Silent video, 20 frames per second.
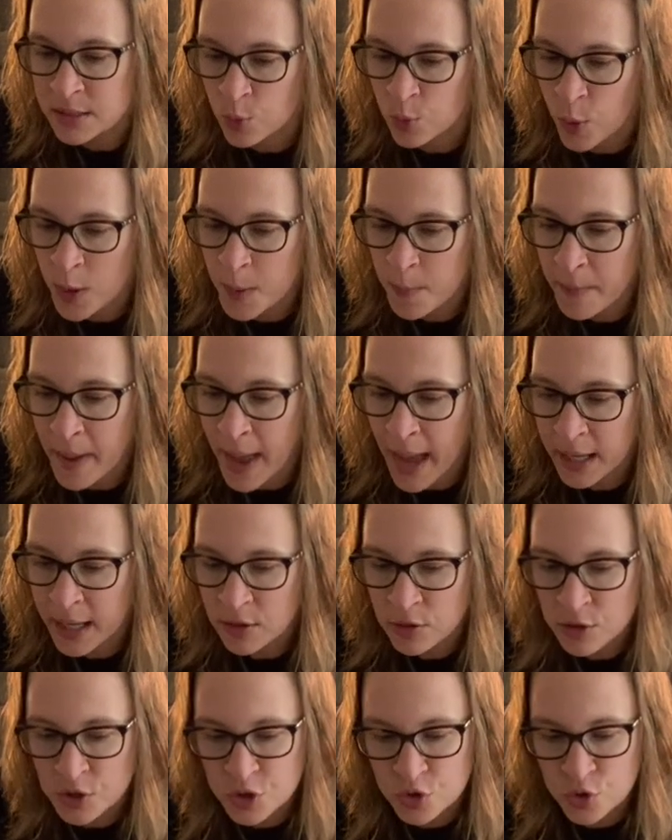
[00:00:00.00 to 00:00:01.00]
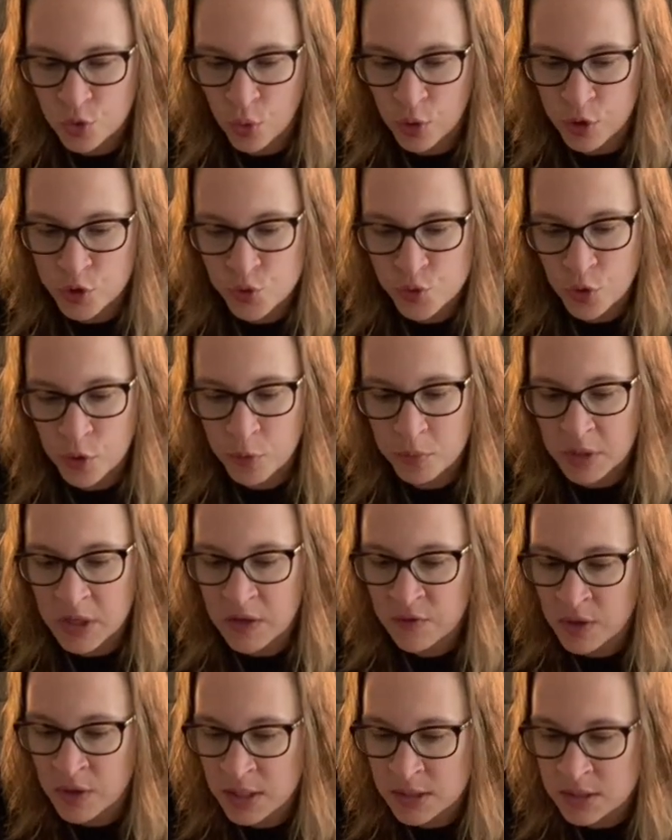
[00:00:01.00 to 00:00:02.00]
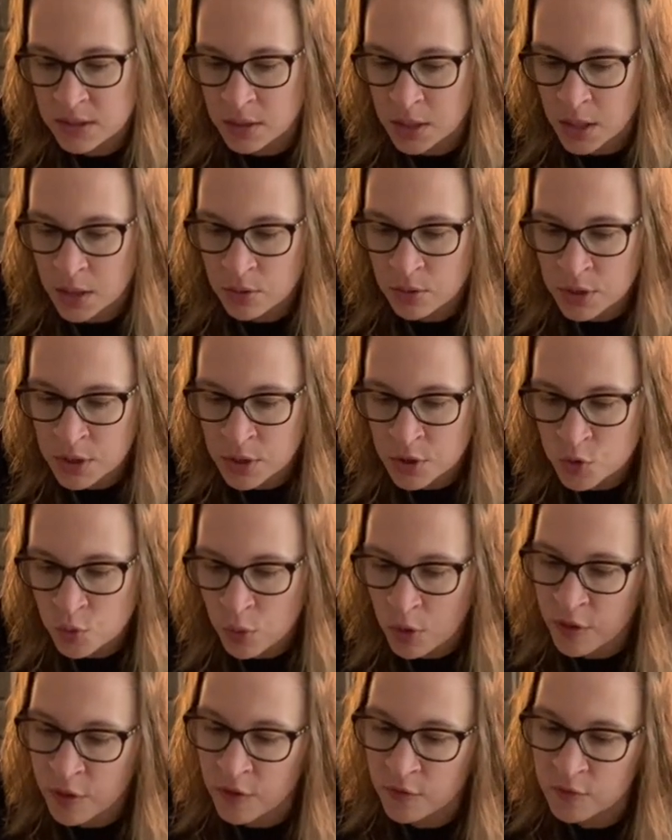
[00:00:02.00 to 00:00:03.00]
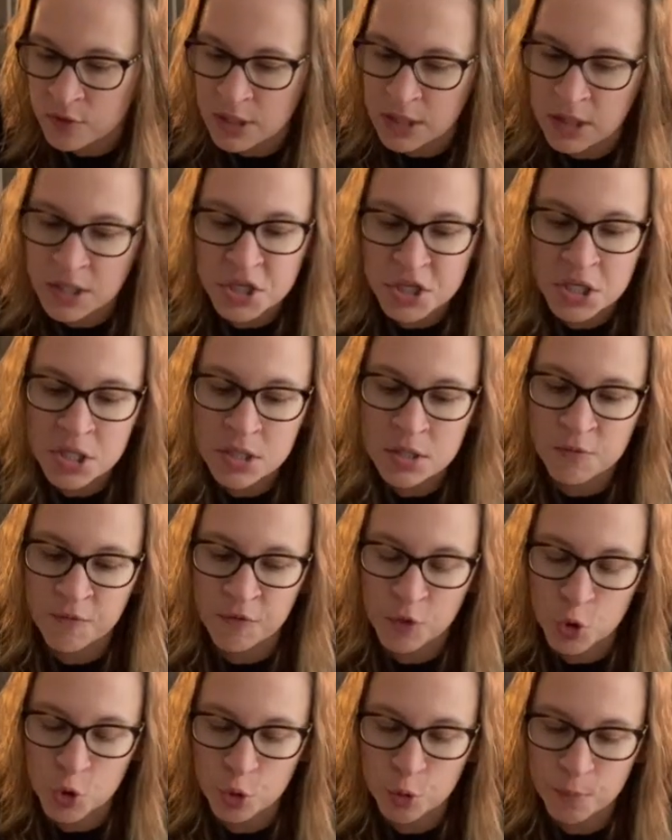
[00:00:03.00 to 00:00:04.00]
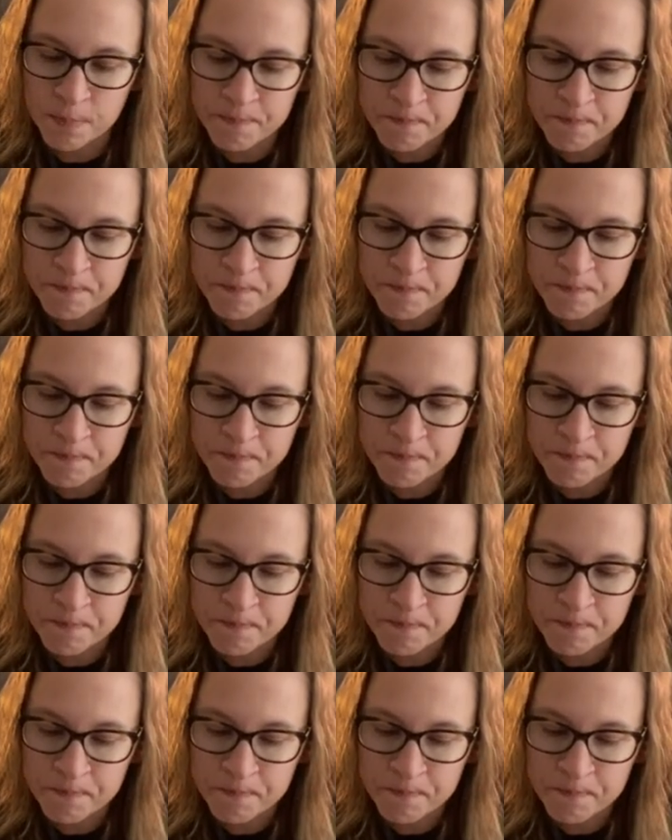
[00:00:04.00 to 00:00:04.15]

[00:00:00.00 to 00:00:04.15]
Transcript: and went back in the storage room, giving us another year's worth of delicious food.